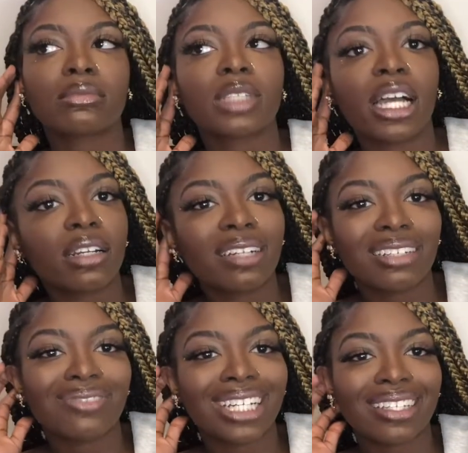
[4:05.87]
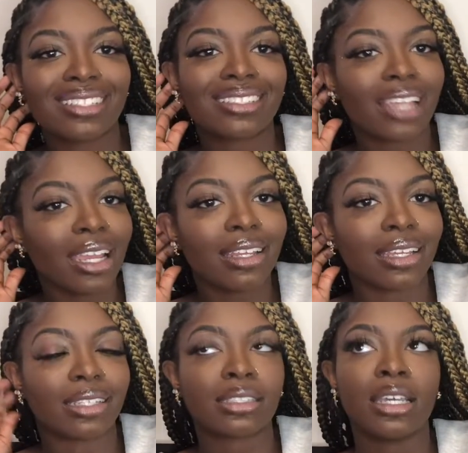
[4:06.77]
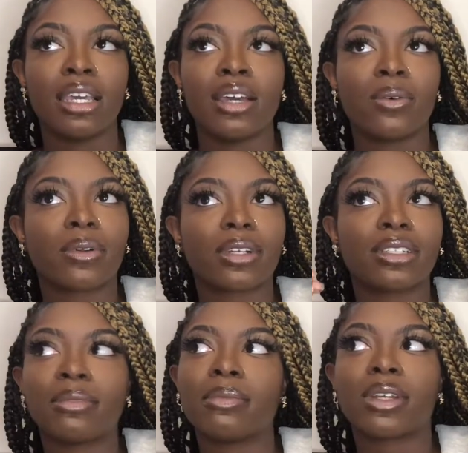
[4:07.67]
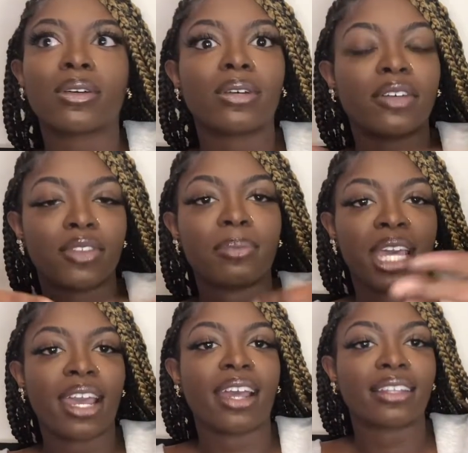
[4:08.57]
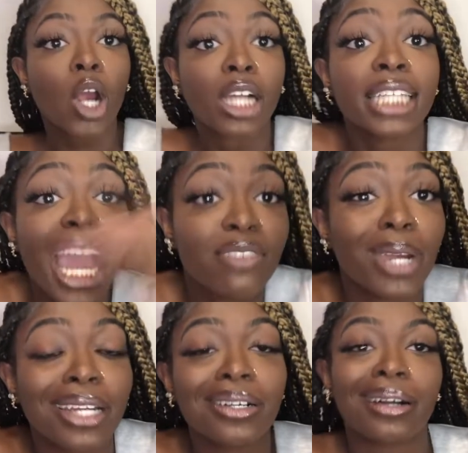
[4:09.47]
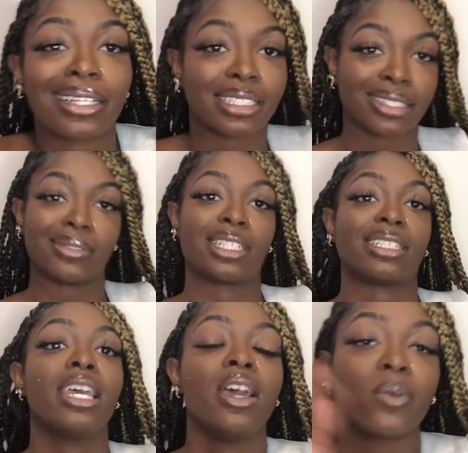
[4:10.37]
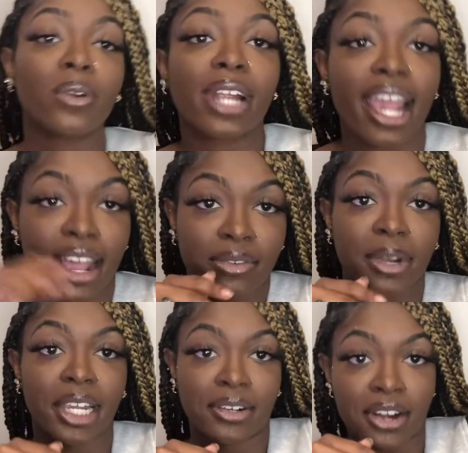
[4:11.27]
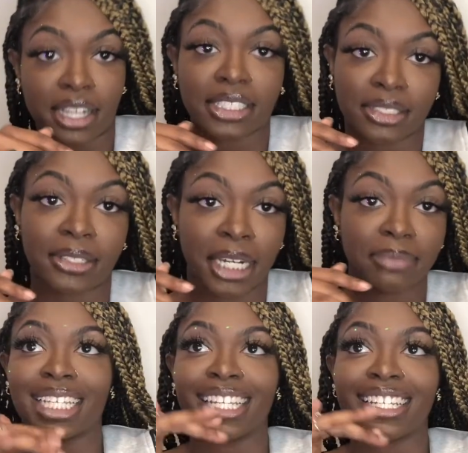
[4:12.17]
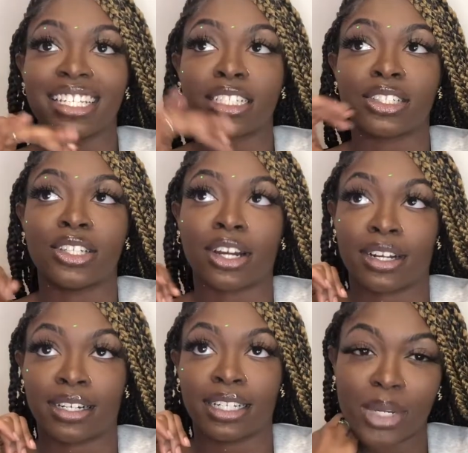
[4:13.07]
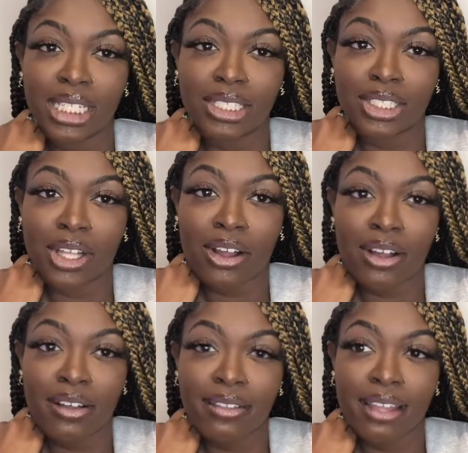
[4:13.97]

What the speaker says: How do I fucking say this? We're in the middle of the path. Halfway across, that's what it is. We were halfway across, okay? It is dark. We saw